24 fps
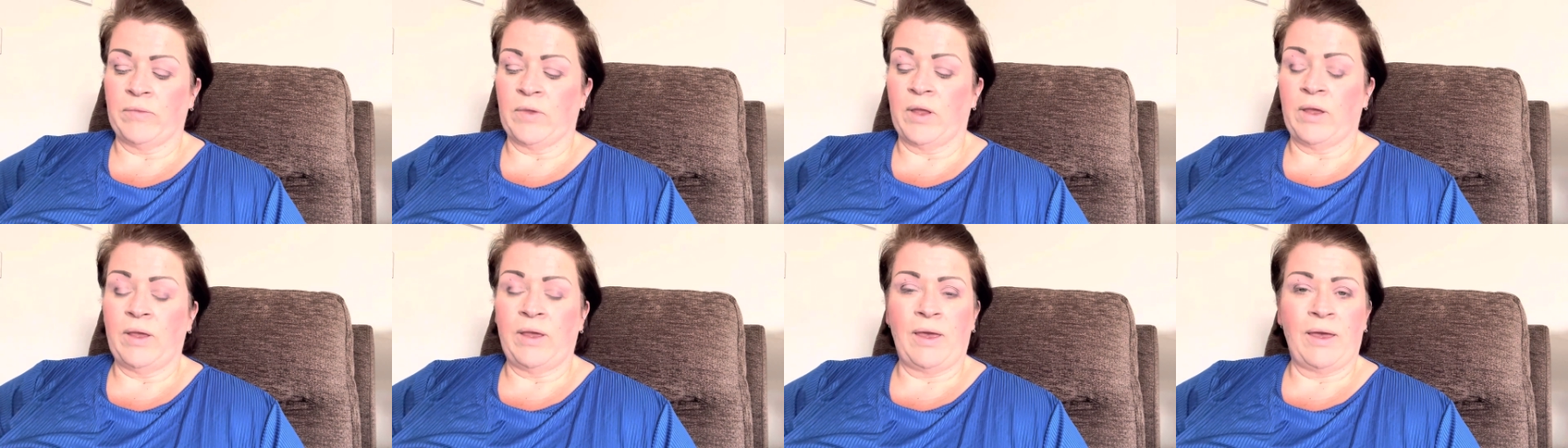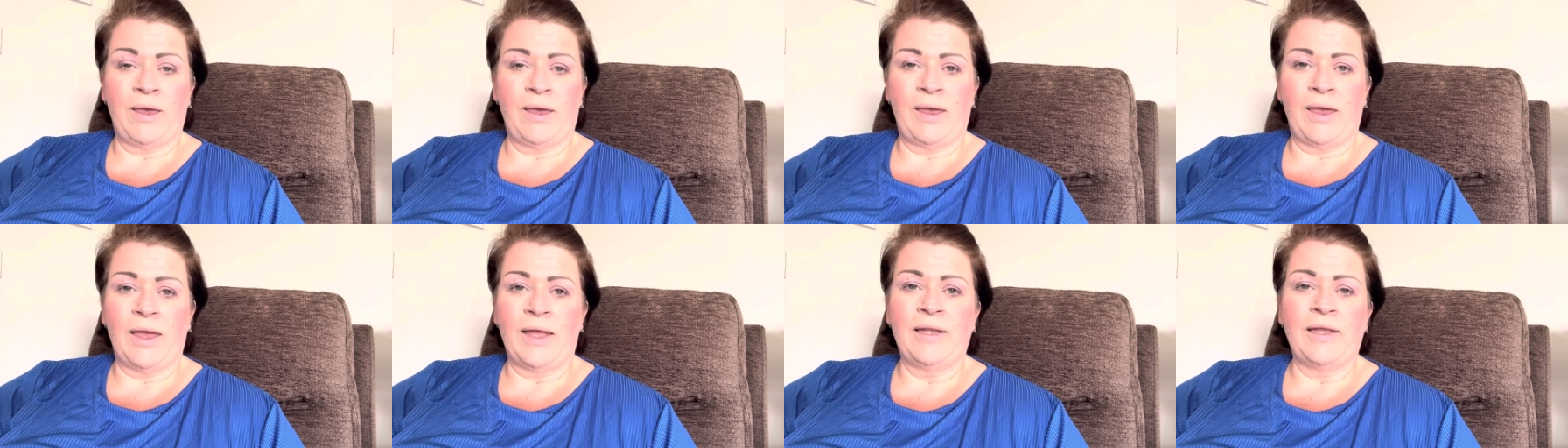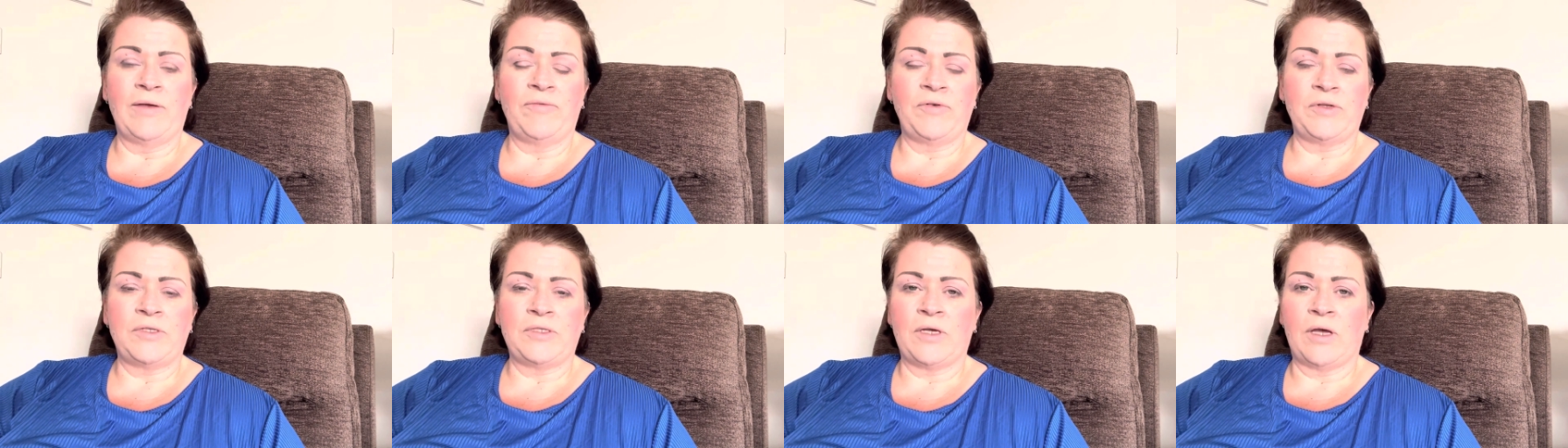yeah, and
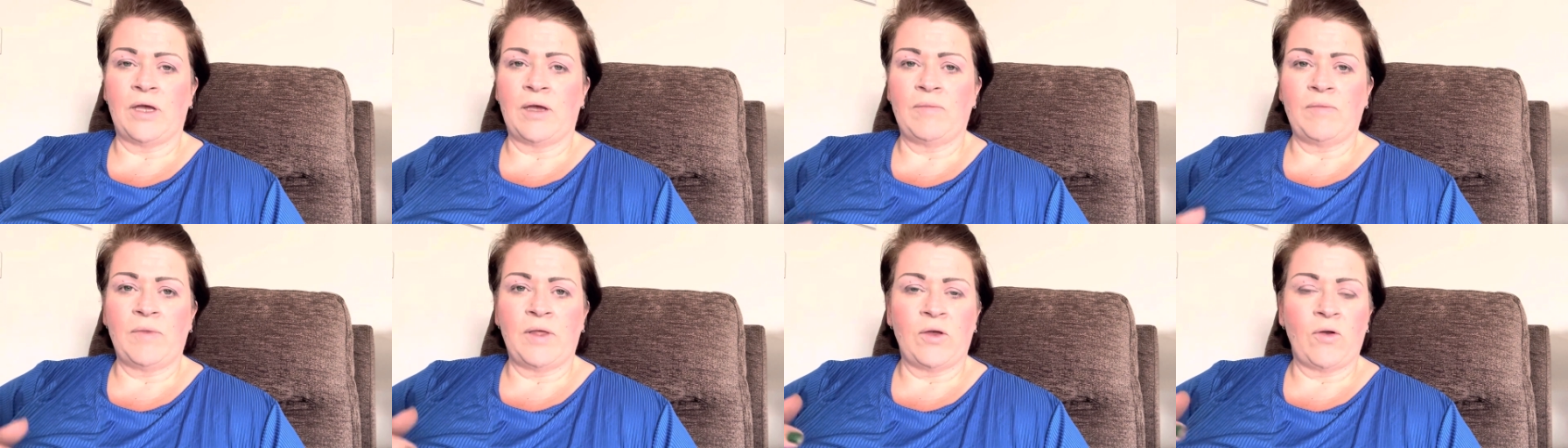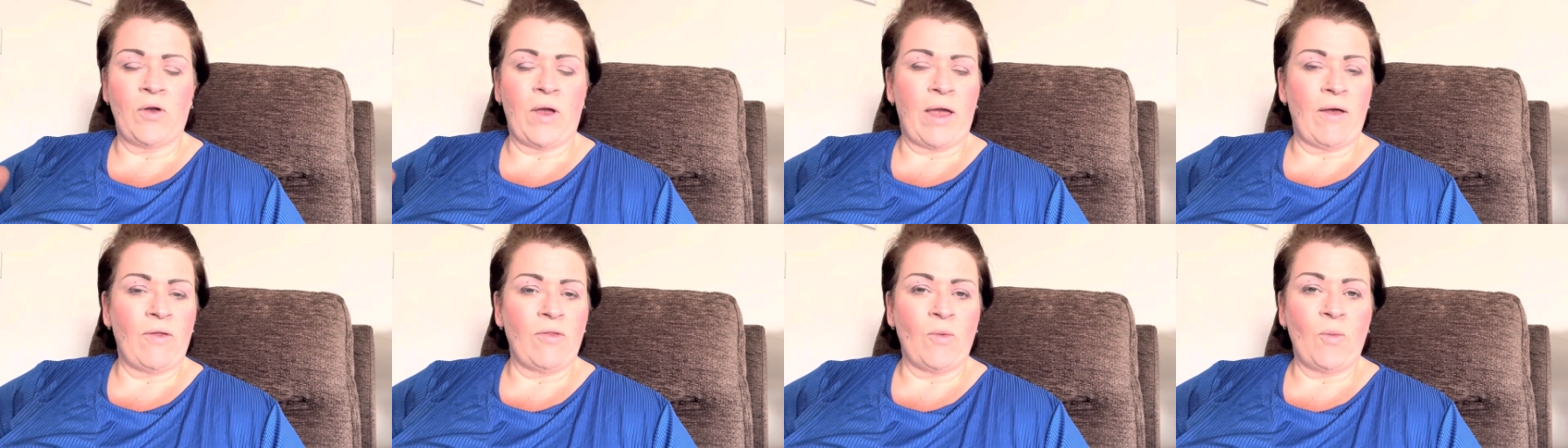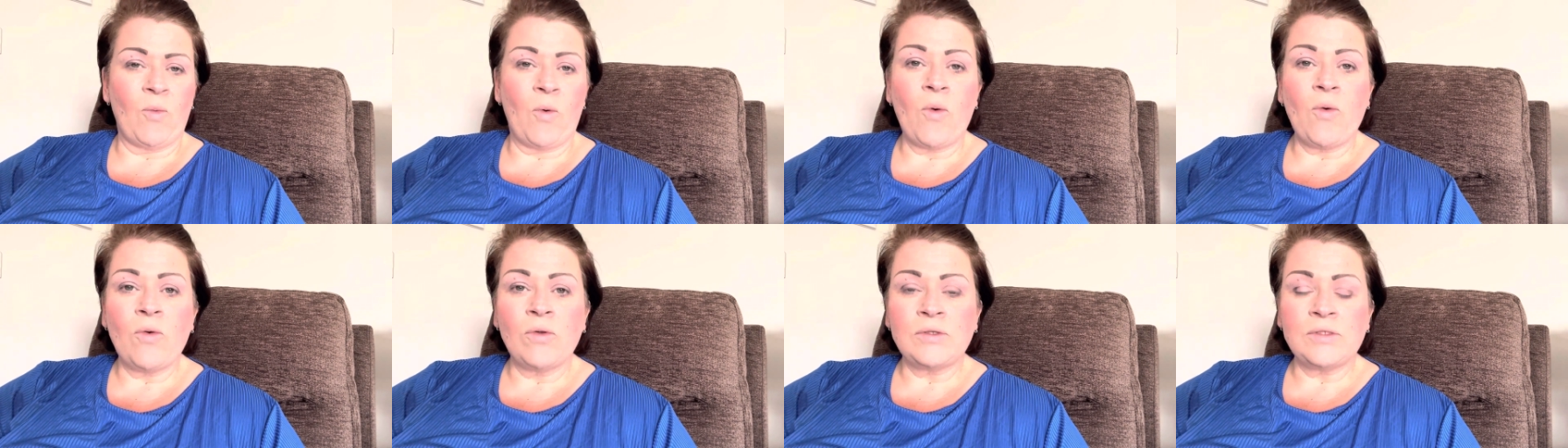every time they got out the
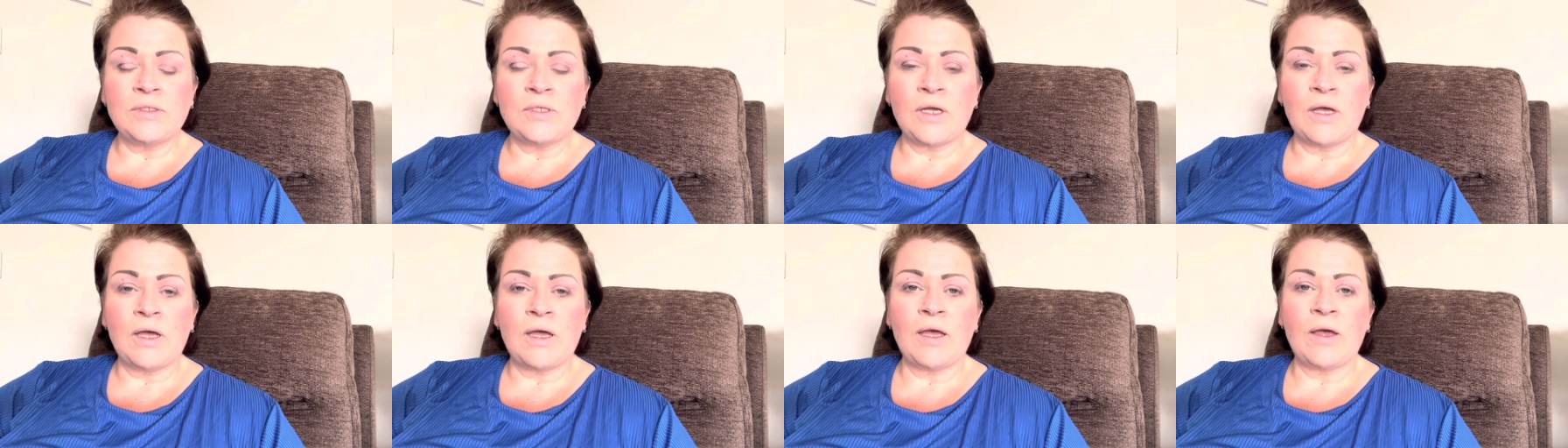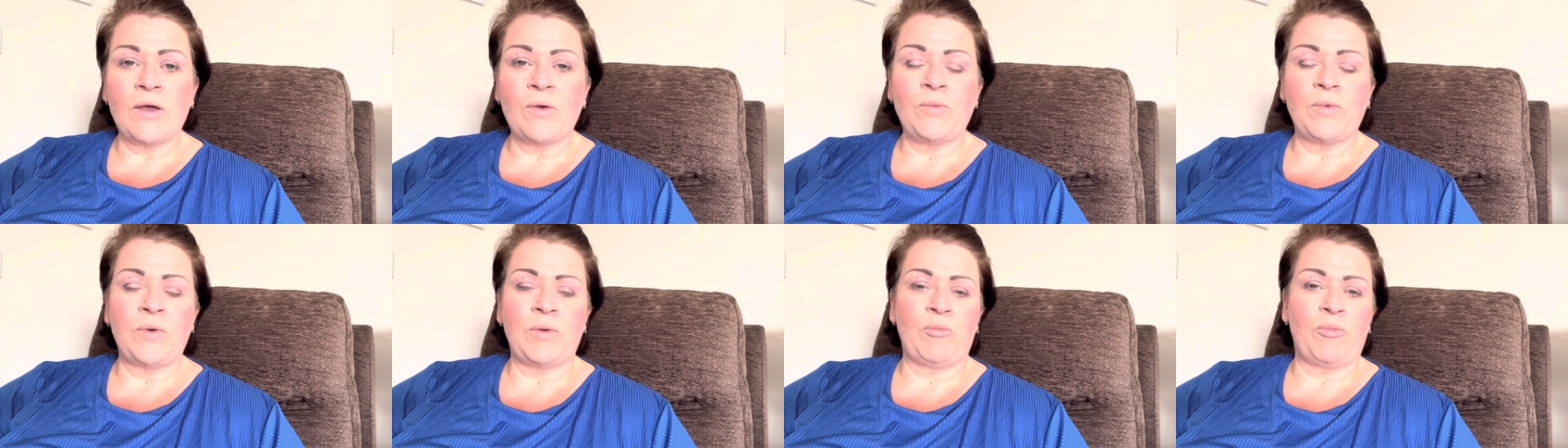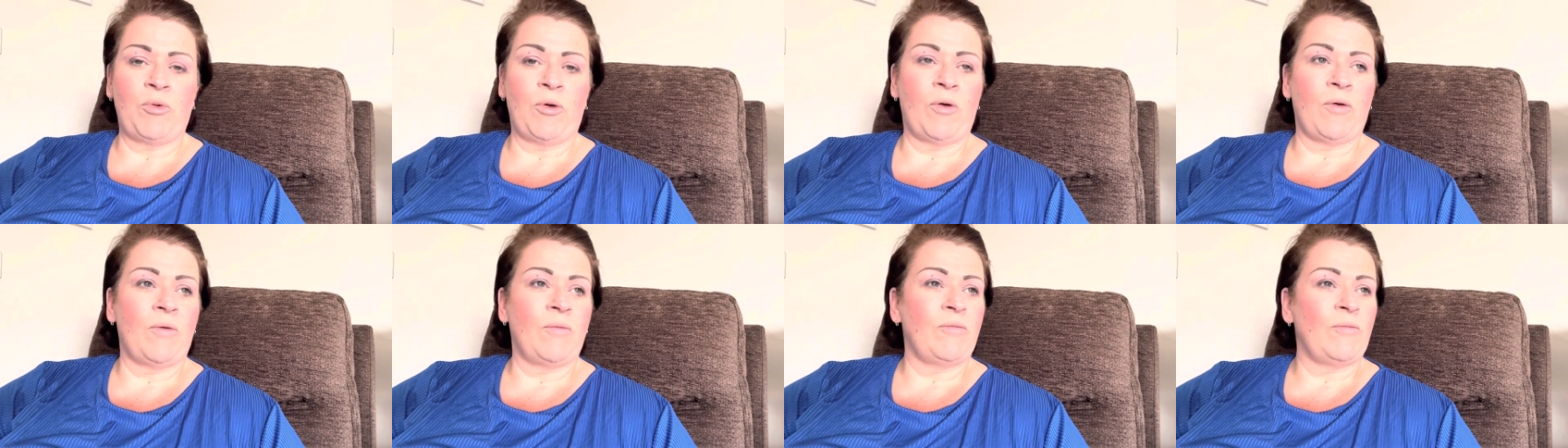water, we
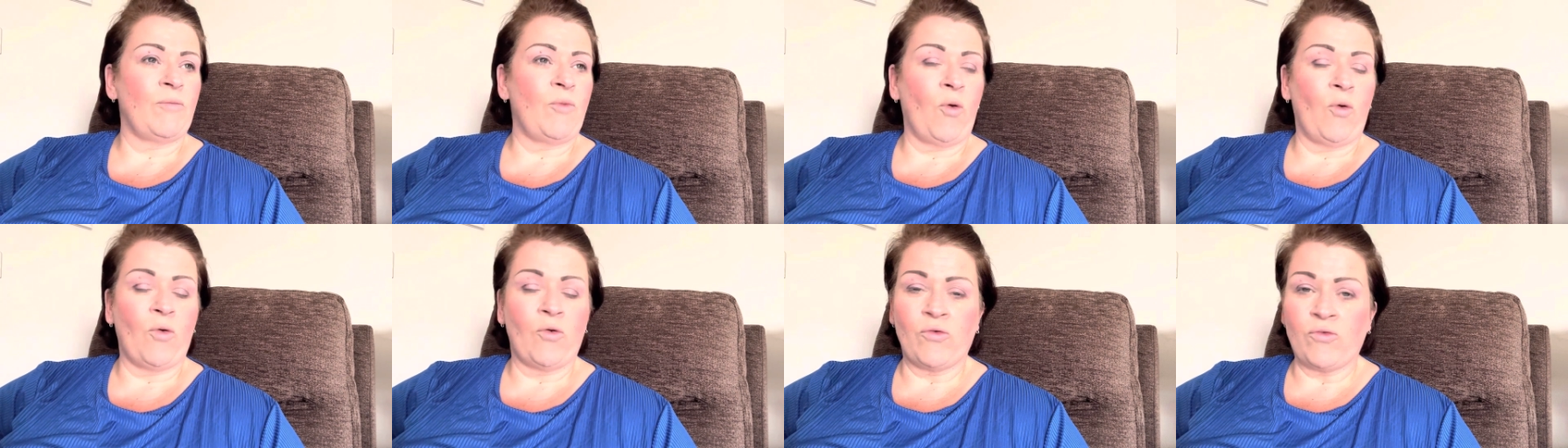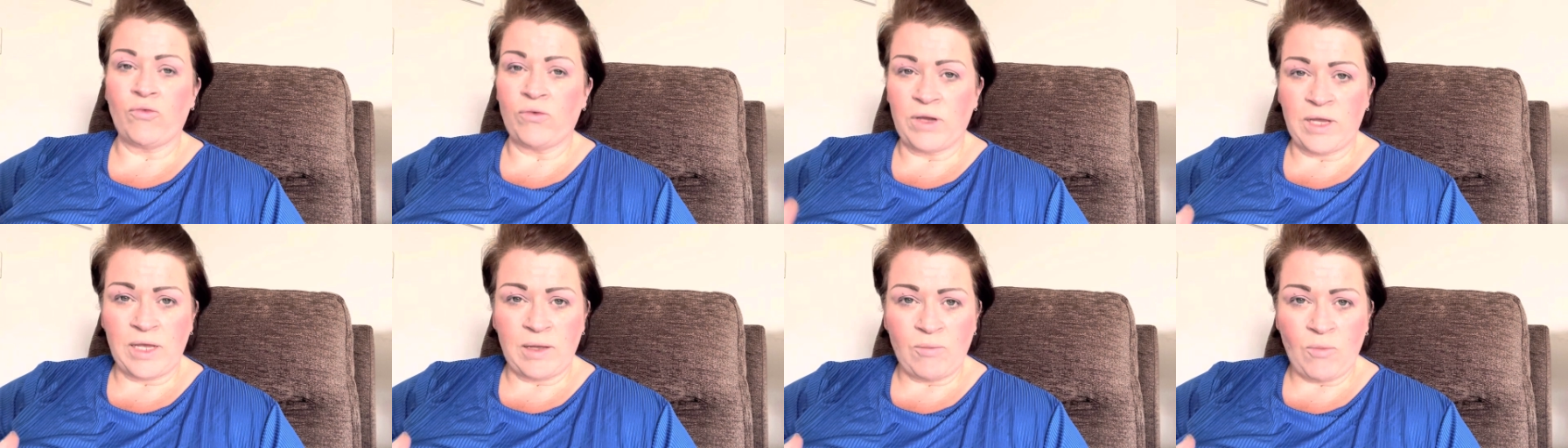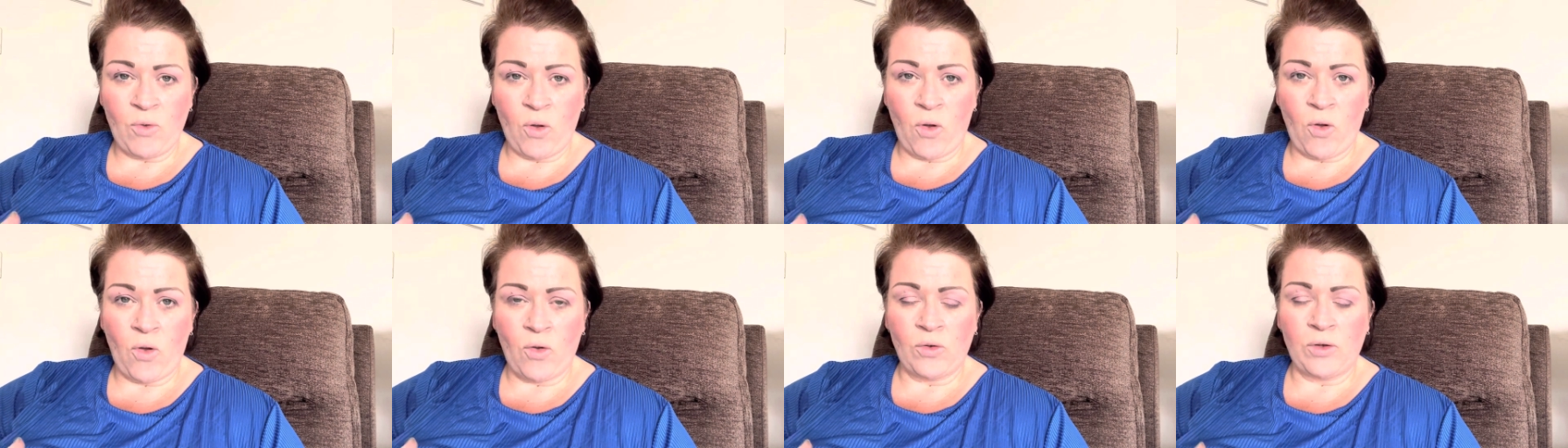put more cream
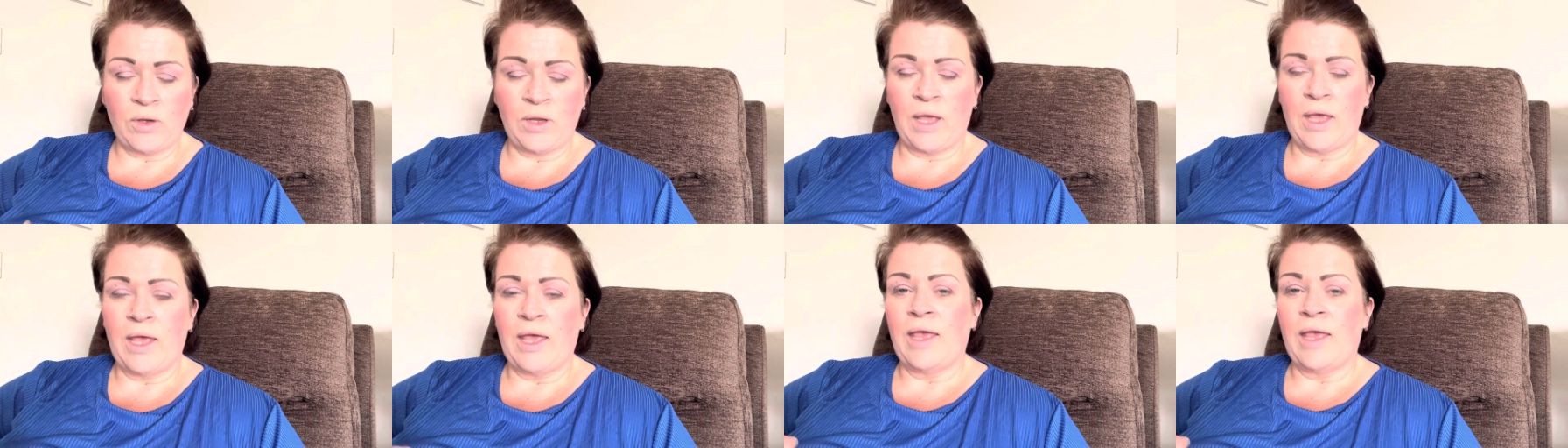on.